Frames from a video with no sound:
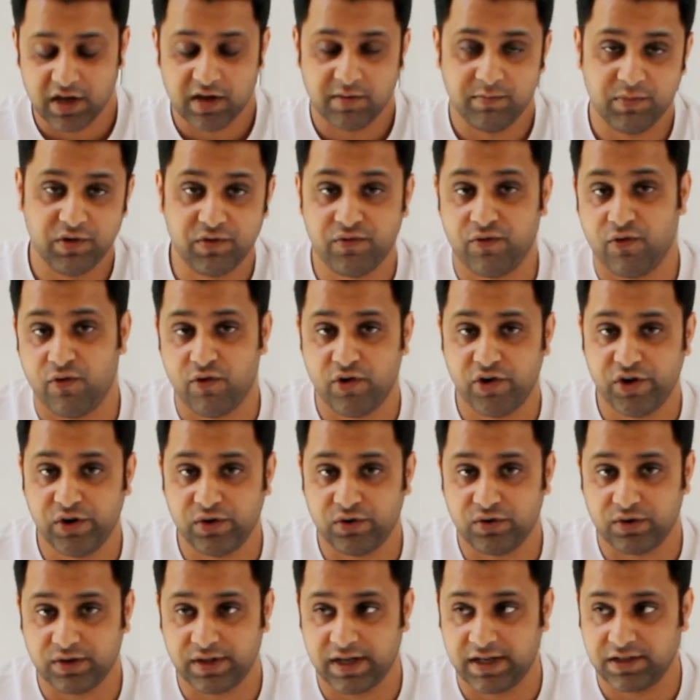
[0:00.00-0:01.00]
Before, you
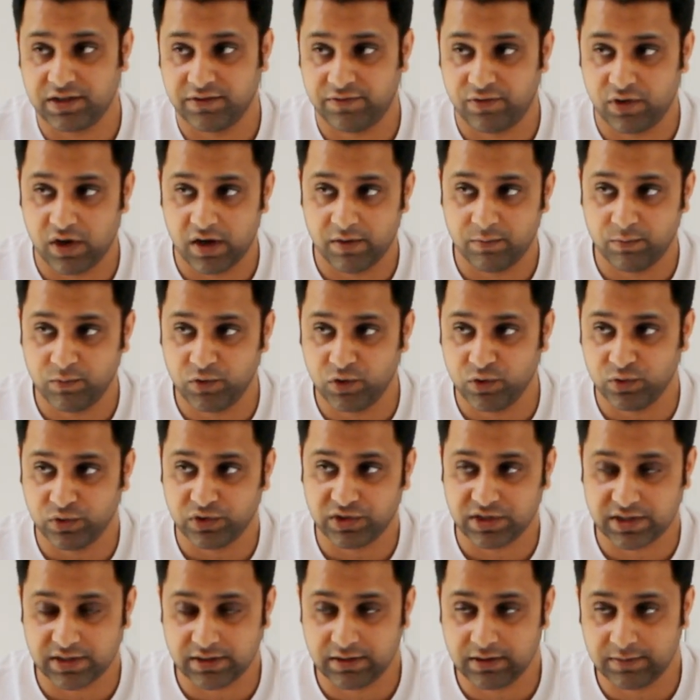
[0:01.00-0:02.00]
know that if you have
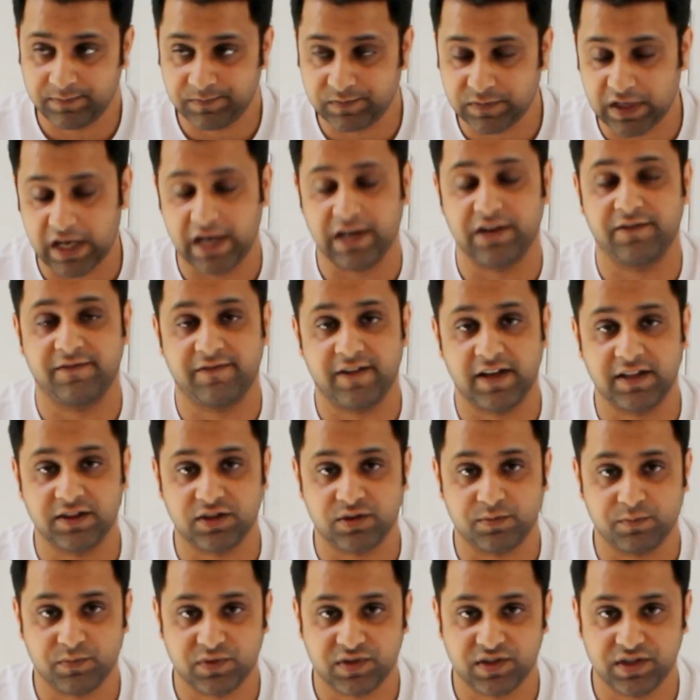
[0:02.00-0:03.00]
used any
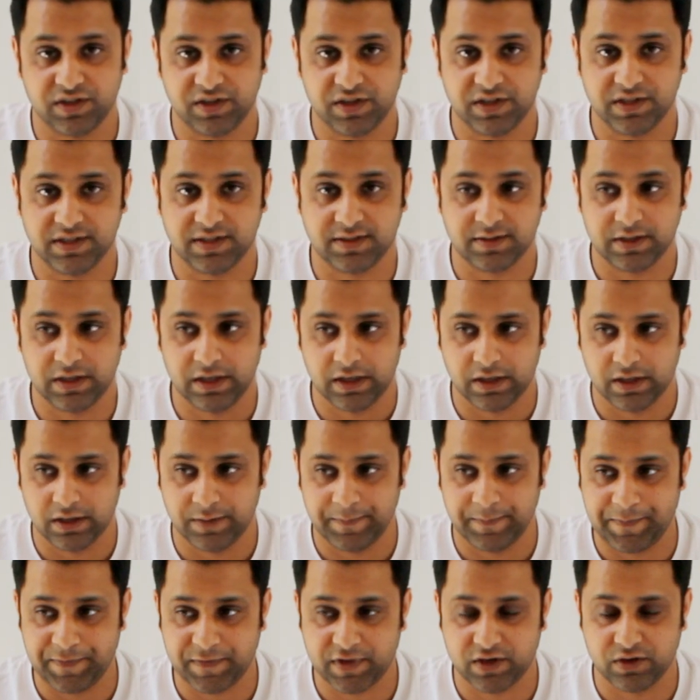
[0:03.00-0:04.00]
Phantom series
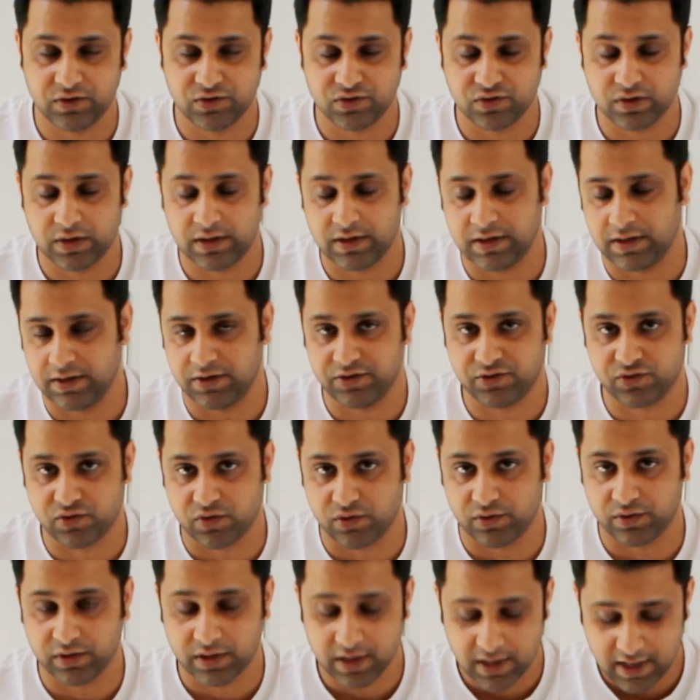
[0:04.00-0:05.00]

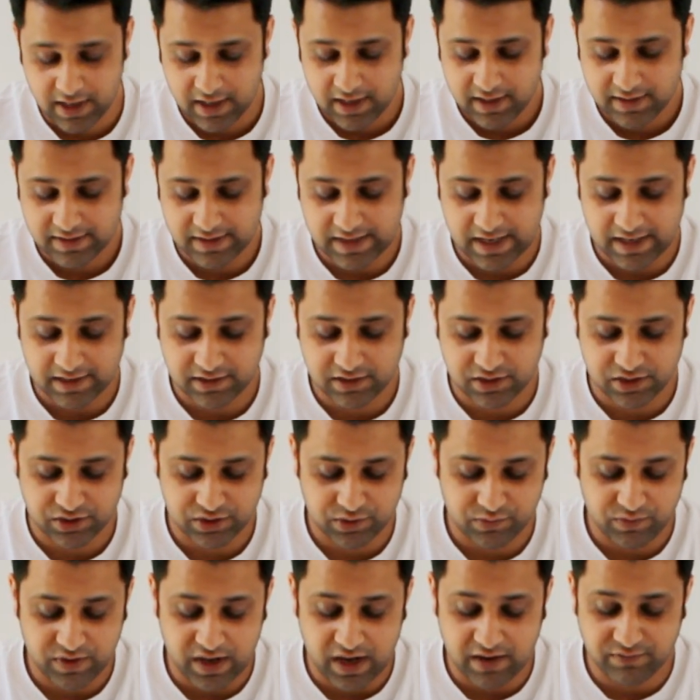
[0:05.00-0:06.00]
drone, that
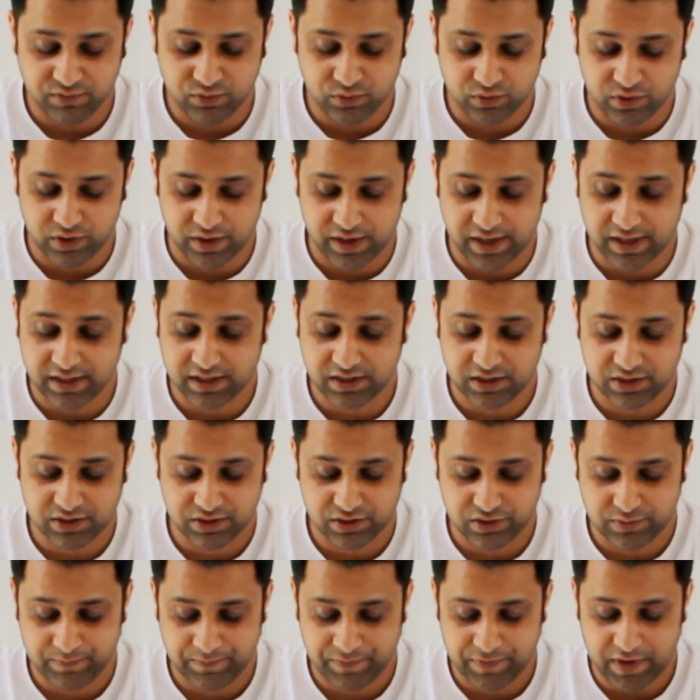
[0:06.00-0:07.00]
we have to connect
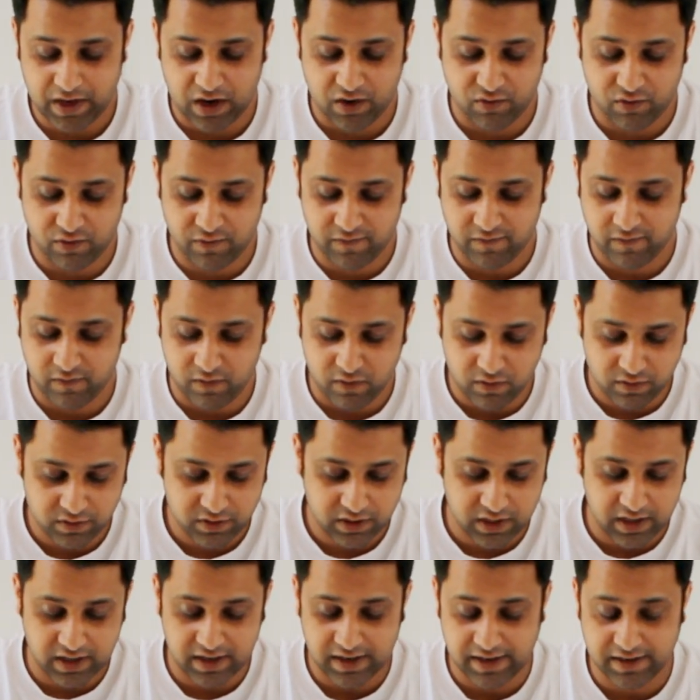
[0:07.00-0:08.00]
our
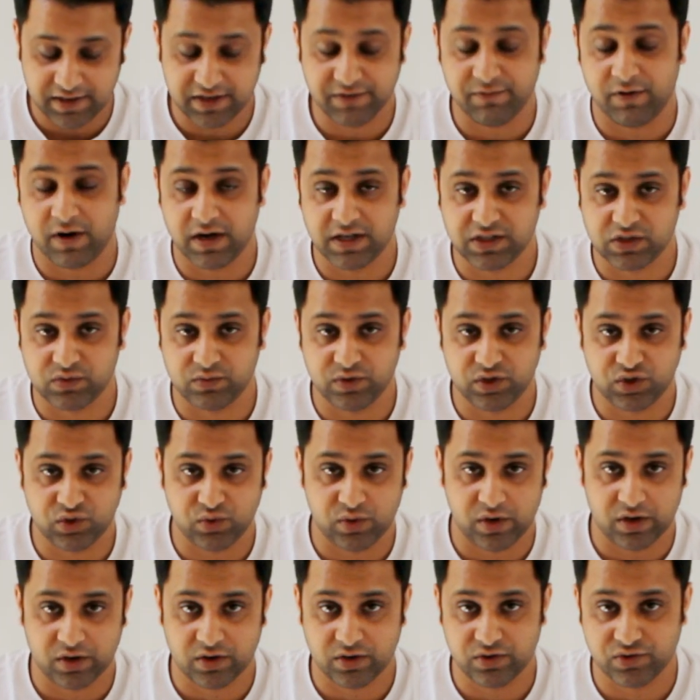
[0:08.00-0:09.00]
phone or device which
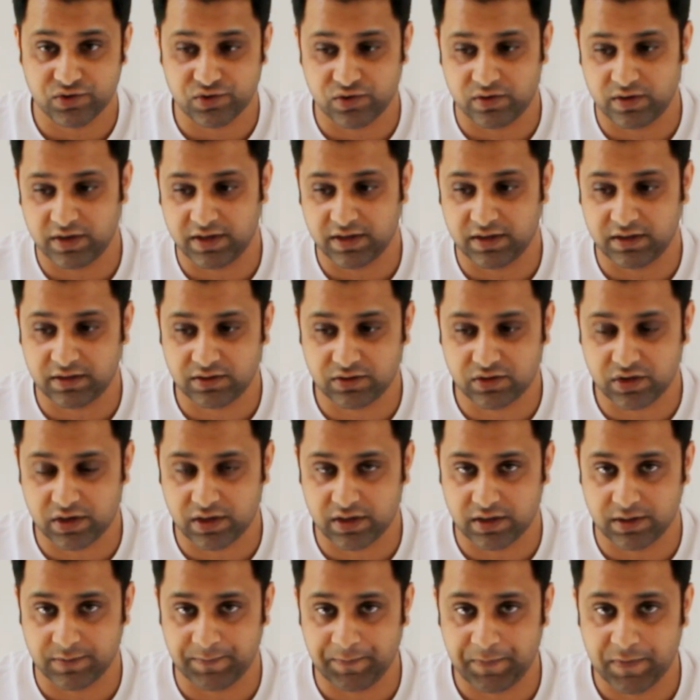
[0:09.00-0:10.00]
you are controlling
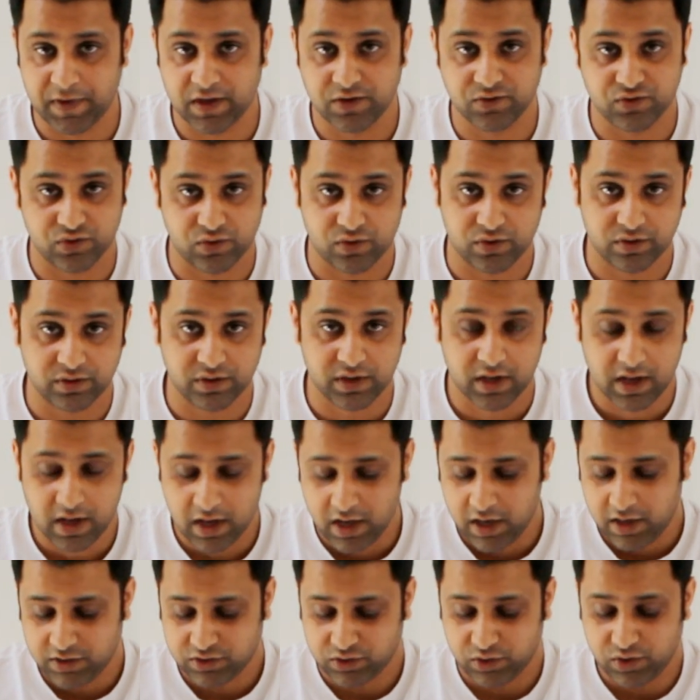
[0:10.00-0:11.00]
drone,
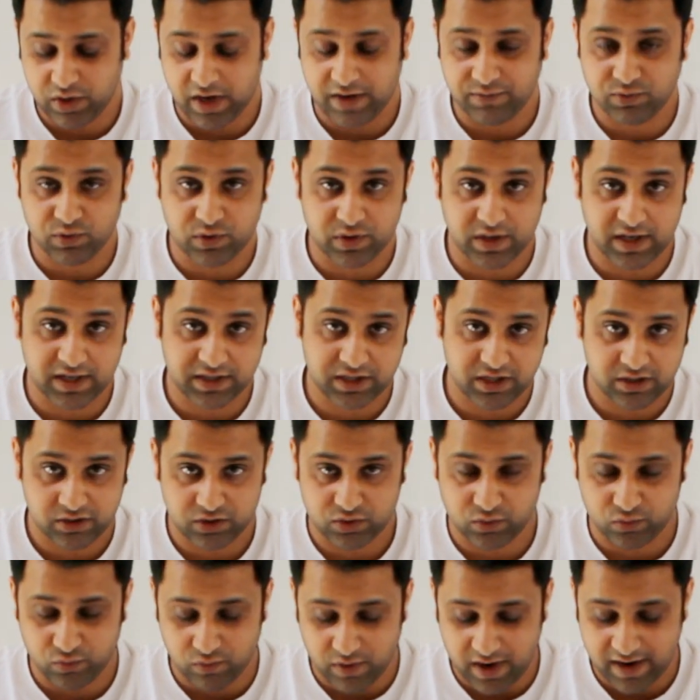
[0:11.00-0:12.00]
so you have to connect it
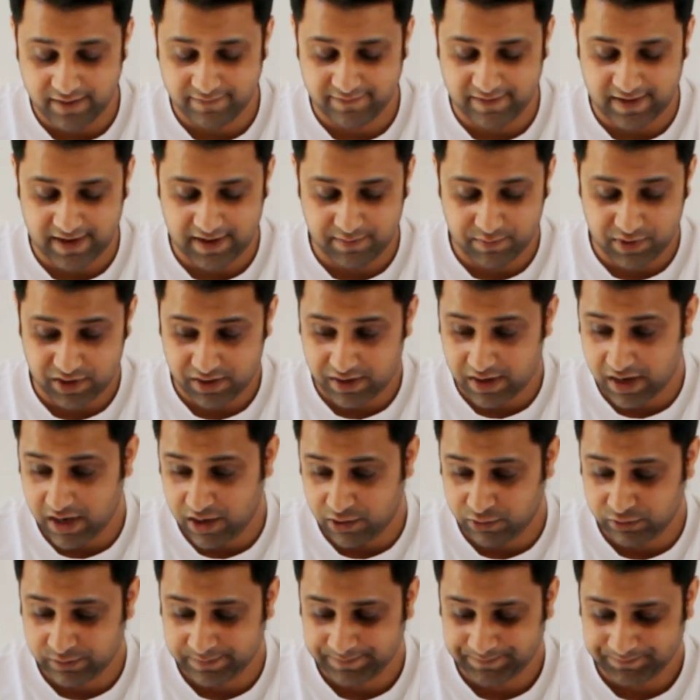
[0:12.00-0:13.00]
through Wi-Fi. But
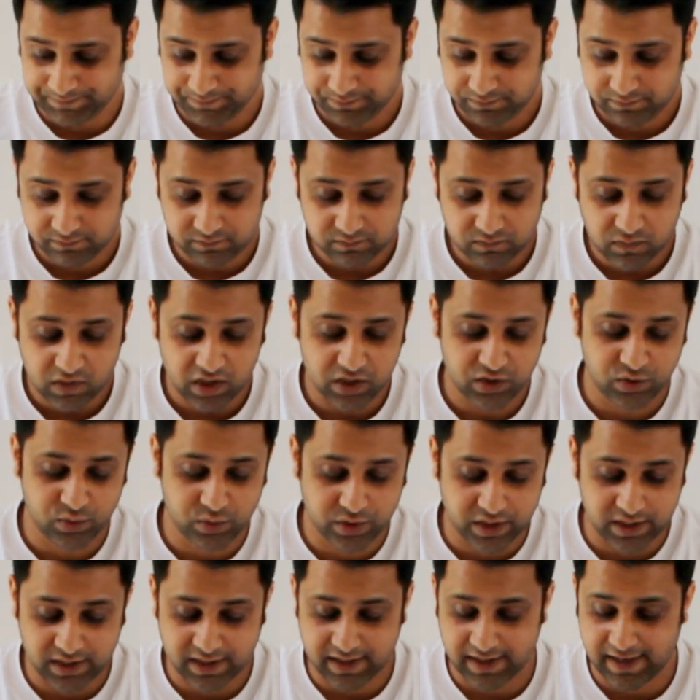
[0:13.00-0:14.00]
now you
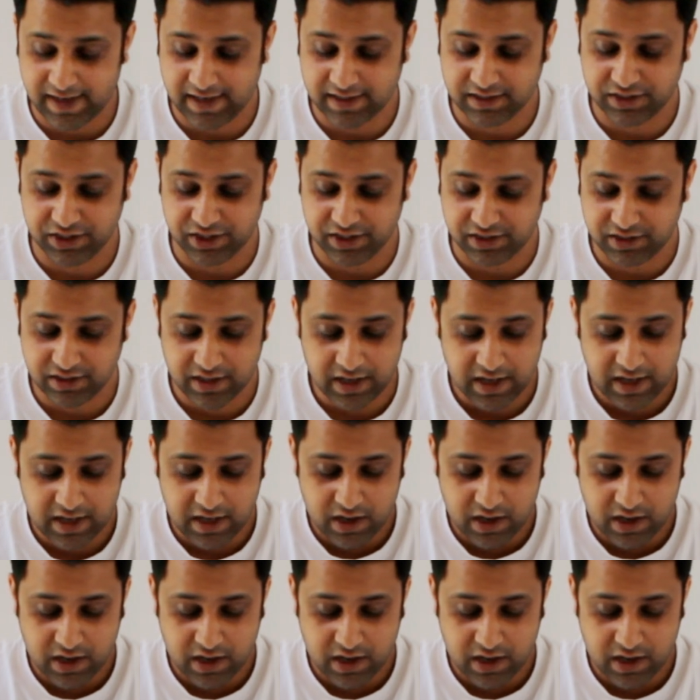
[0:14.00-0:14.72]
can connect it.